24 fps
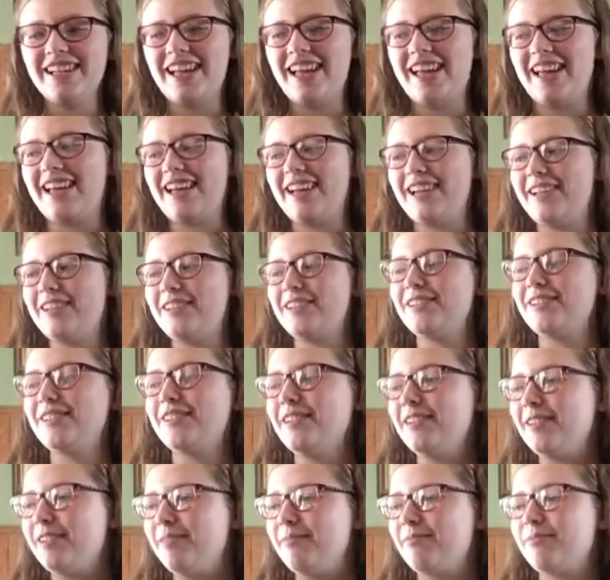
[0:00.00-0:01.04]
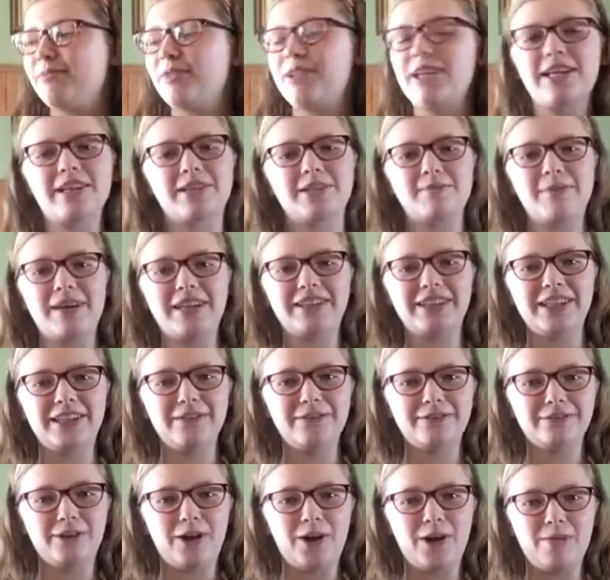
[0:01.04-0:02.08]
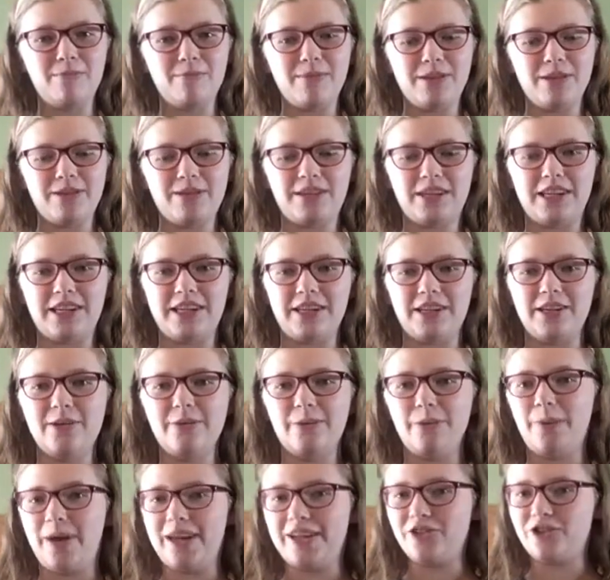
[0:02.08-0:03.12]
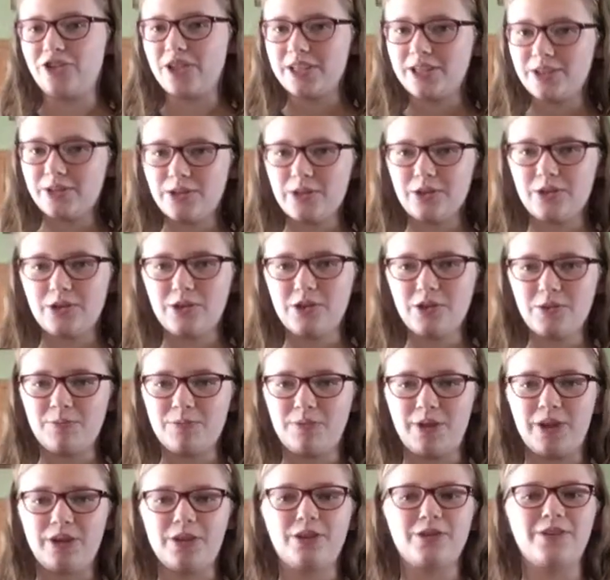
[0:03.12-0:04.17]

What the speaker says: and it's mainly from the Waitress cookbook,